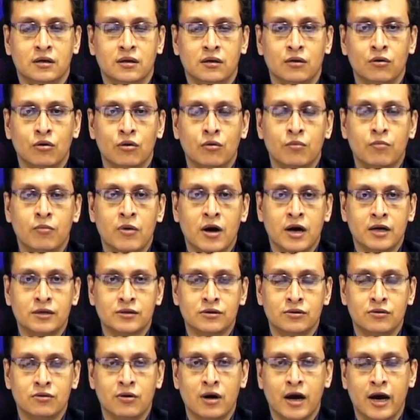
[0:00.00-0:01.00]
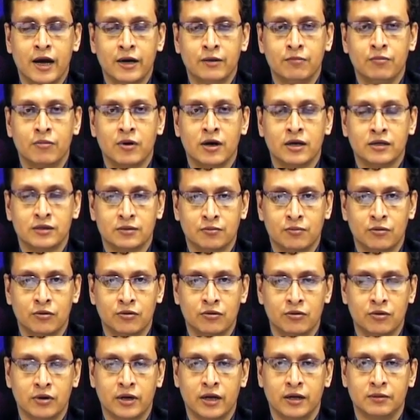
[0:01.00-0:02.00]
low pass to high pass
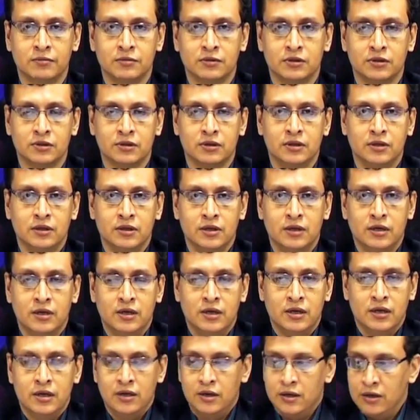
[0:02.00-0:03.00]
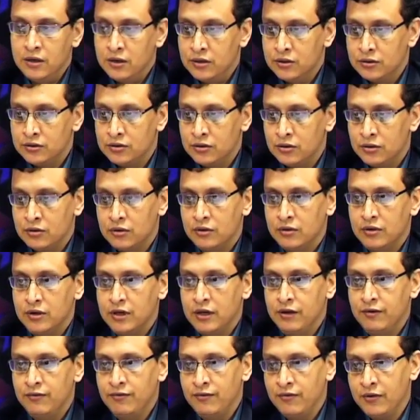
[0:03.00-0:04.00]
prototypes. So,
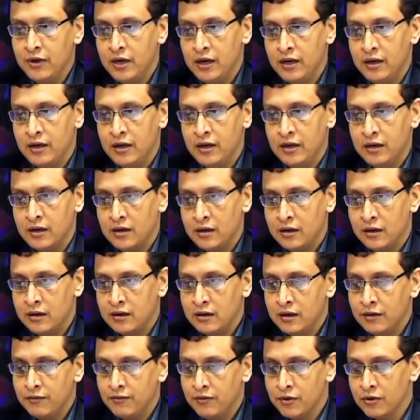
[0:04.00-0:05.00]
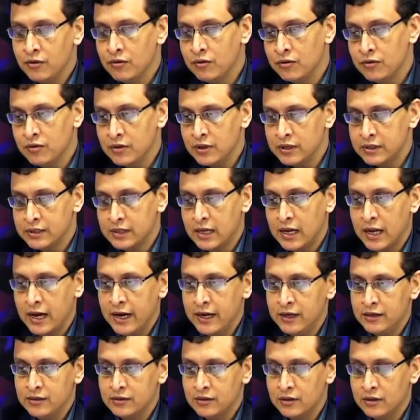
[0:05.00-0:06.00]
if we uh, if we go to the
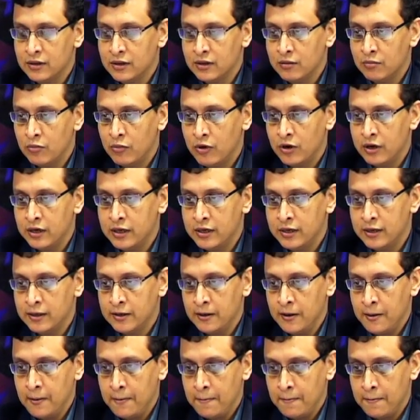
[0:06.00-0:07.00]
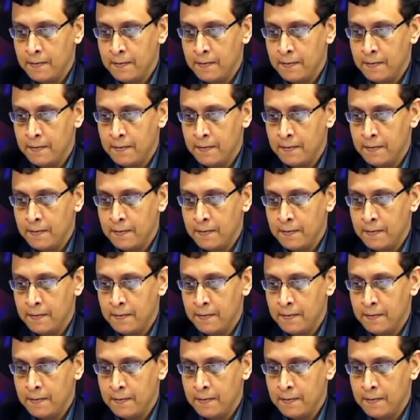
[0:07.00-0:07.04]
slides on the monitor,